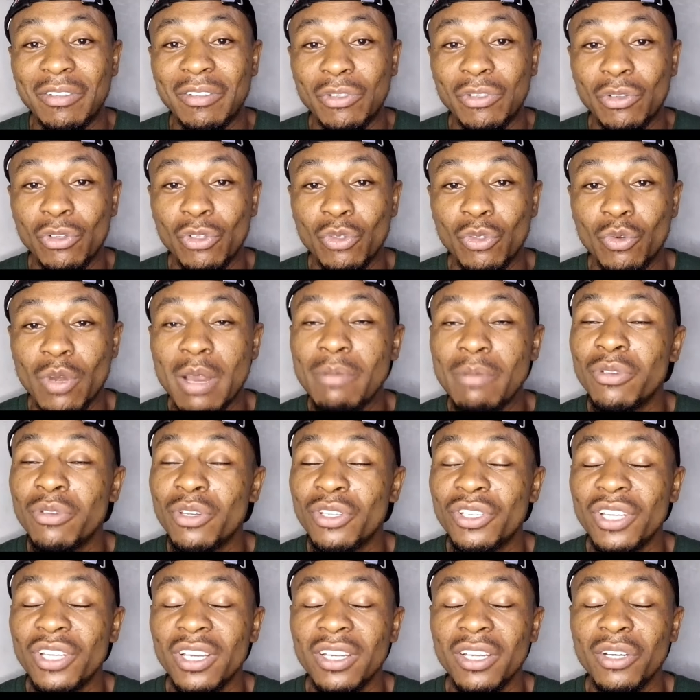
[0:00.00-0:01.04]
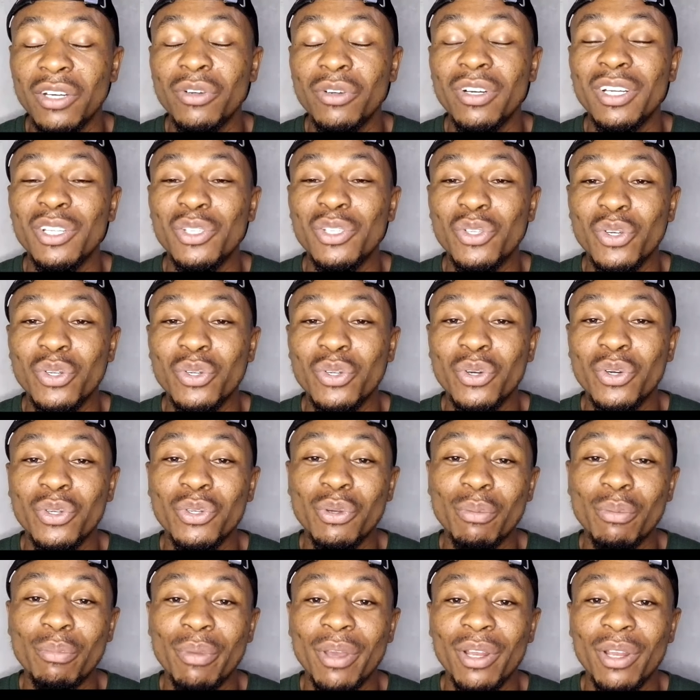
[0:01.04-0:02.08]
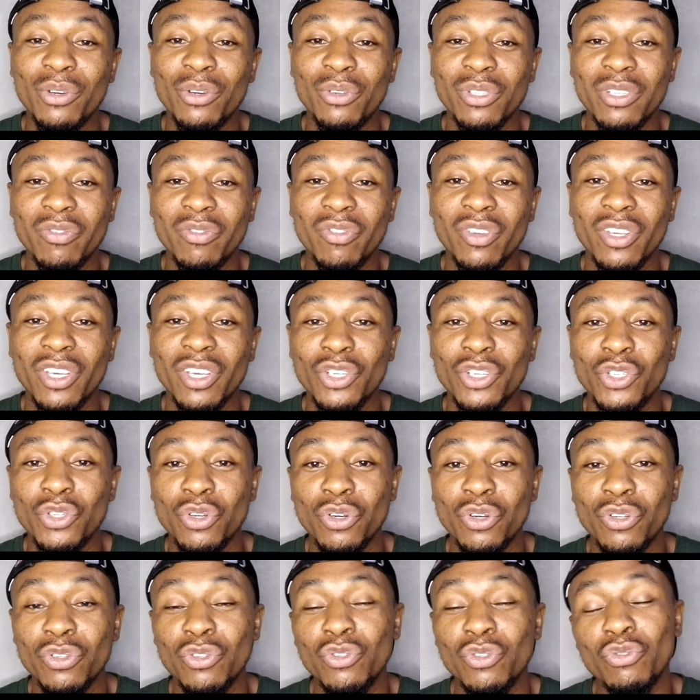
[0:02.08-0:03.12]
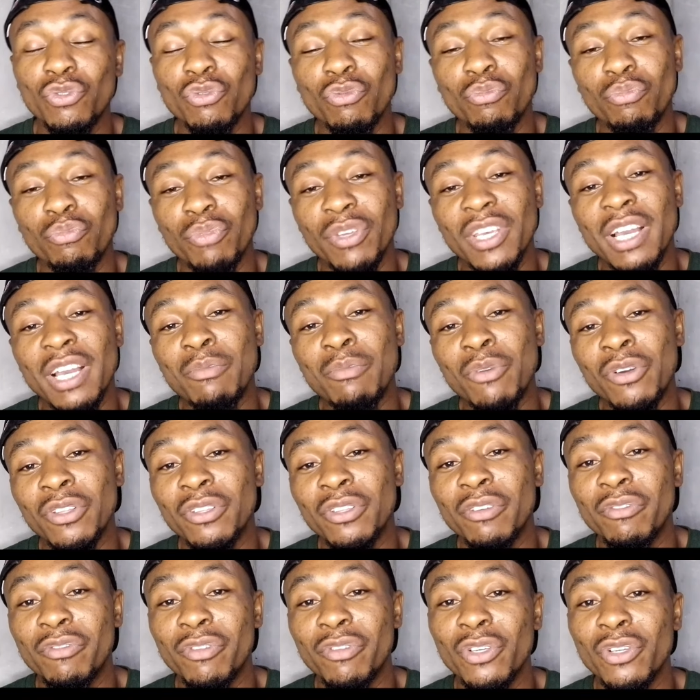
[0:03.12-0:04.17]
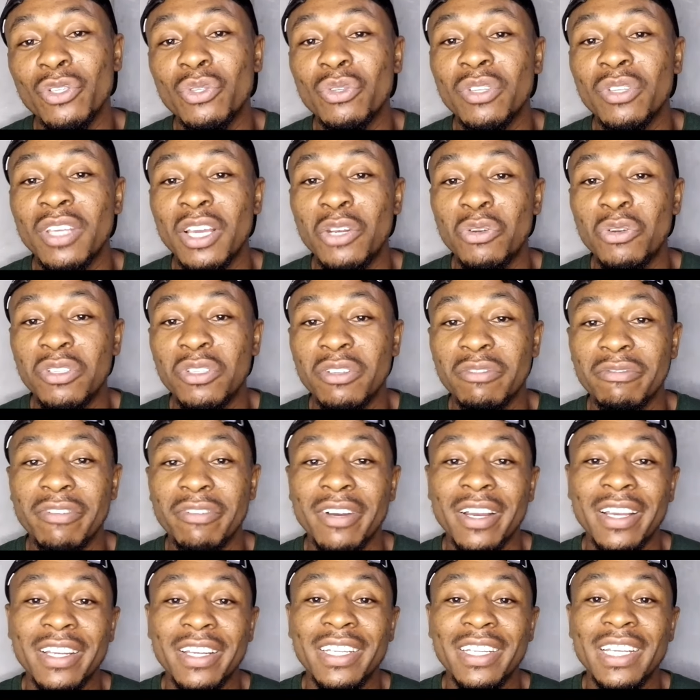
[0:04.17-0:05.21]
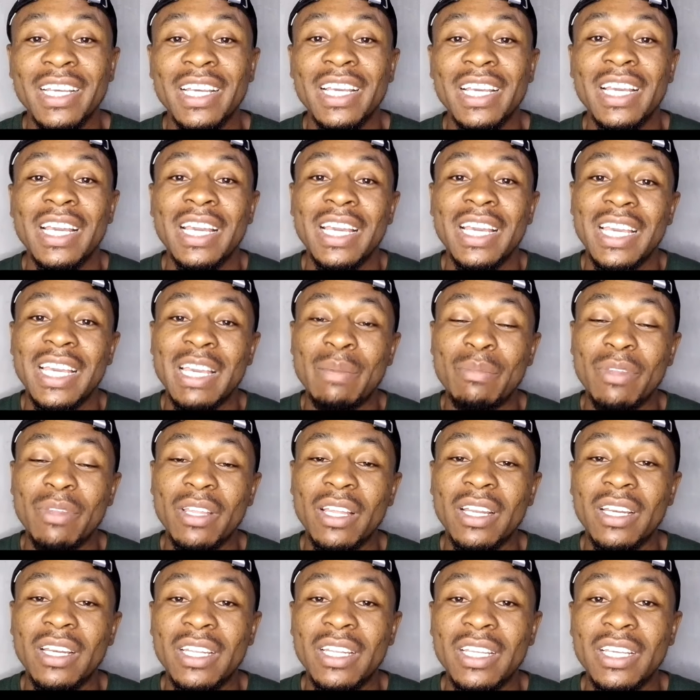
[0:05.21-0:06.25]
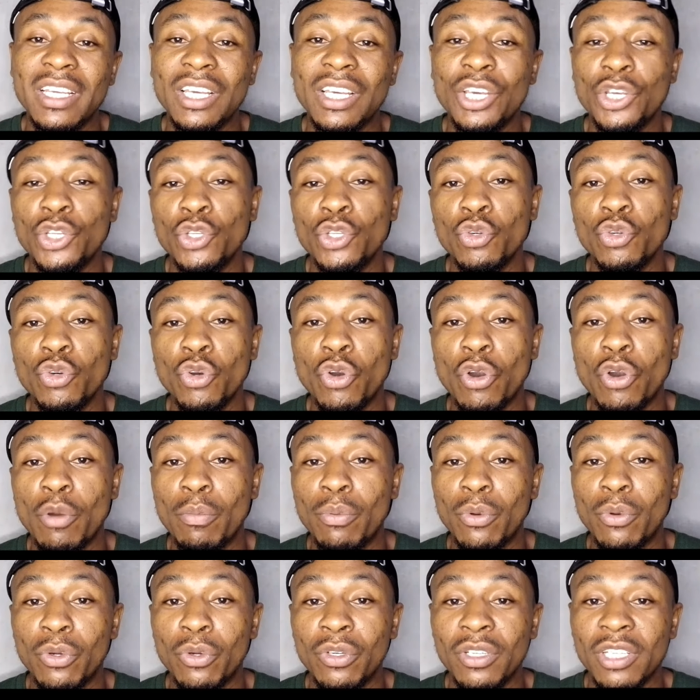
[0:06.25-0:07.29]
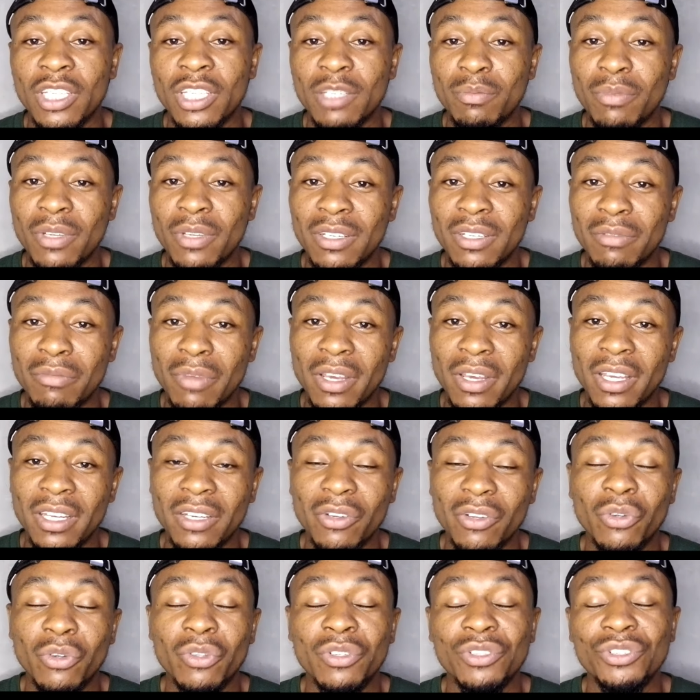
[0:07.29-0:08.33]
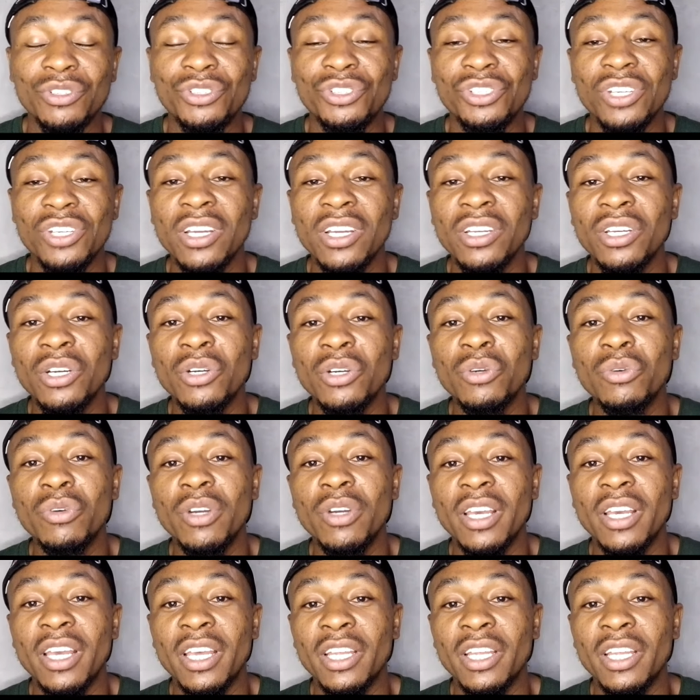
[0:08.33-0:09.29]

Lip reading: Subscribe to the channel and turn on your bell notification to be among the first to get notified immediately a new upload is being made on this channel.